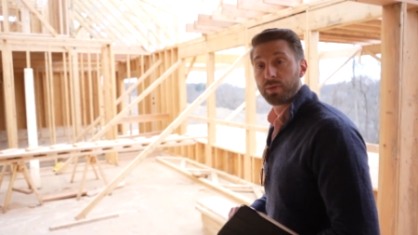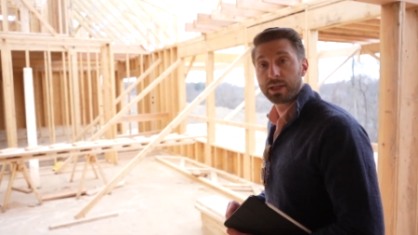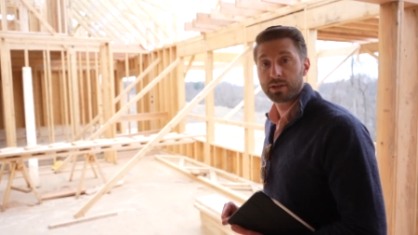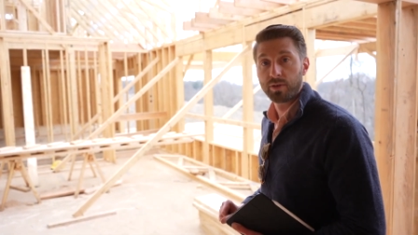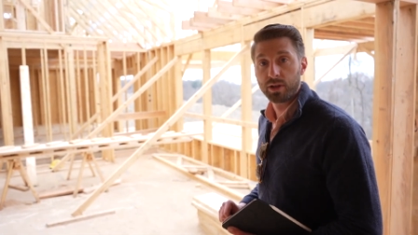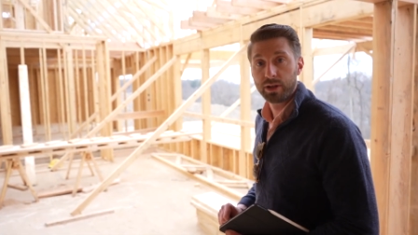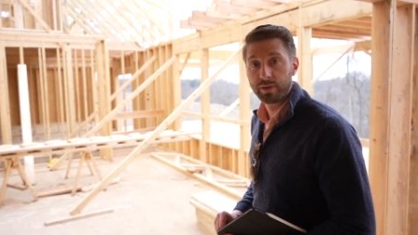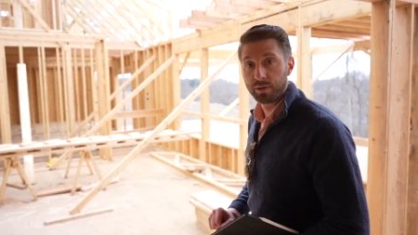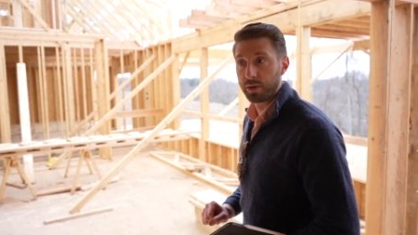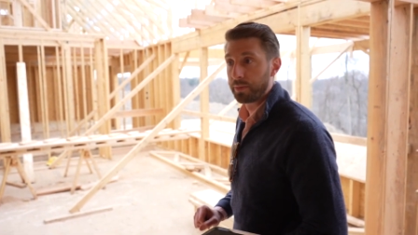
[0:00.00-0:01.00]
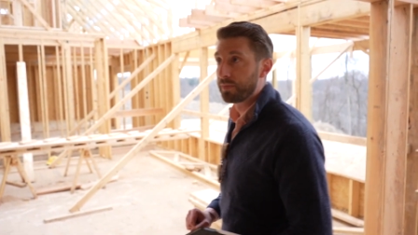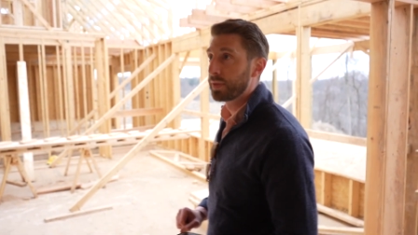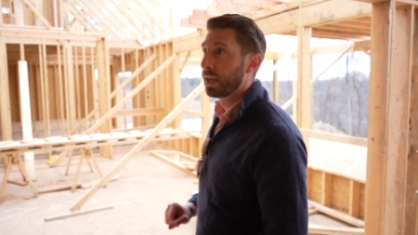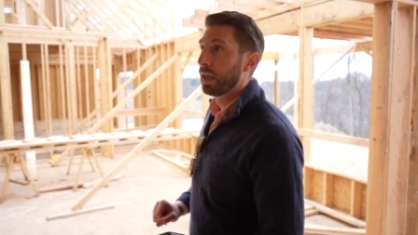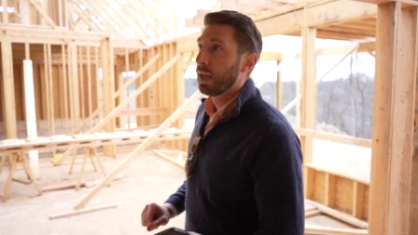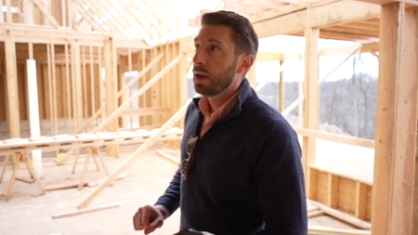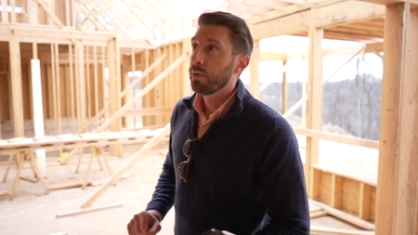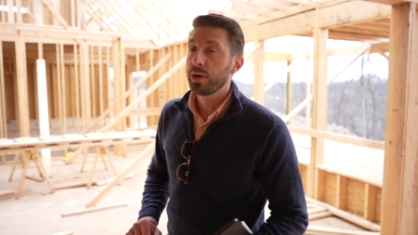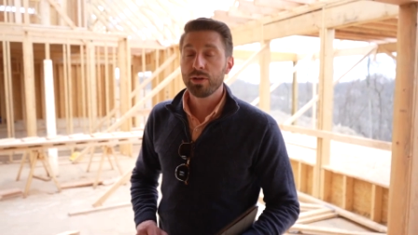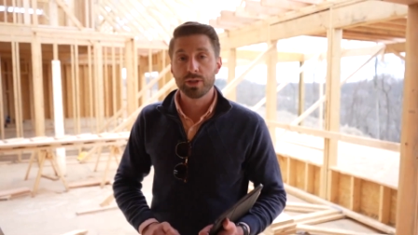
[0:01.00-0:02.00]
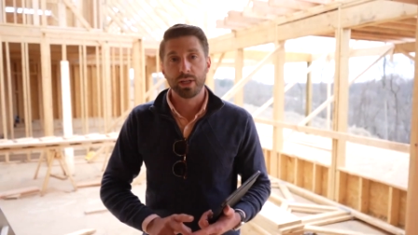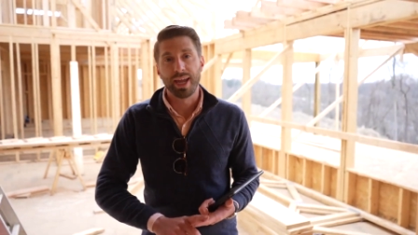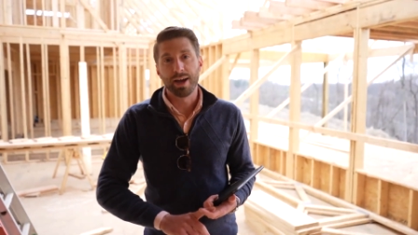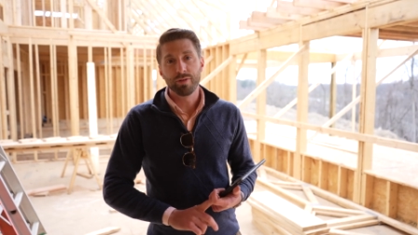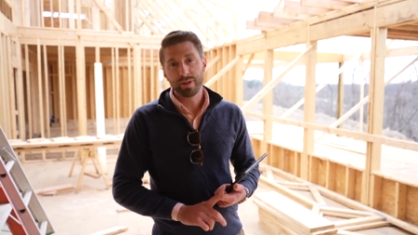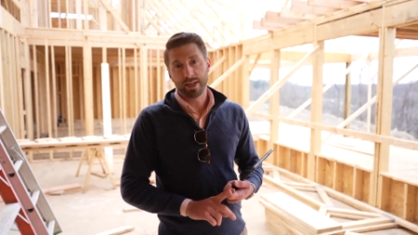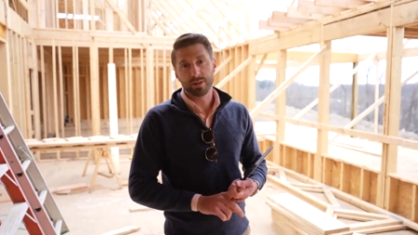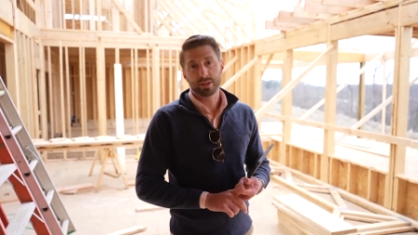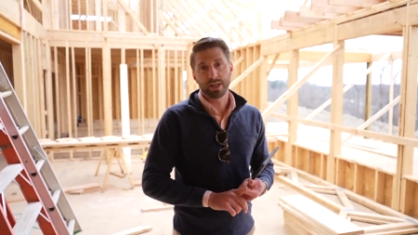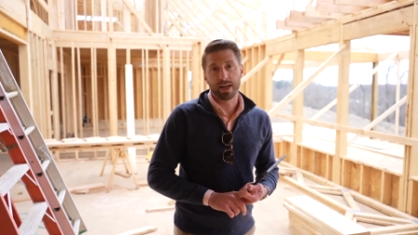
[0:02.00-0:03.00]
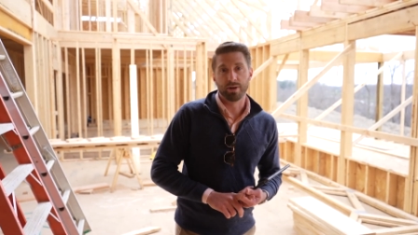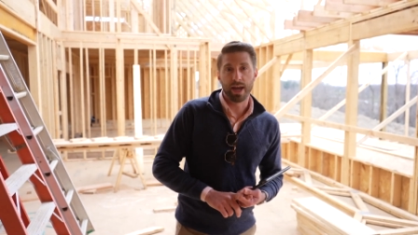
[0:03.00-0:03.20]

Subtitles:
rest of our living room. We're using LVL style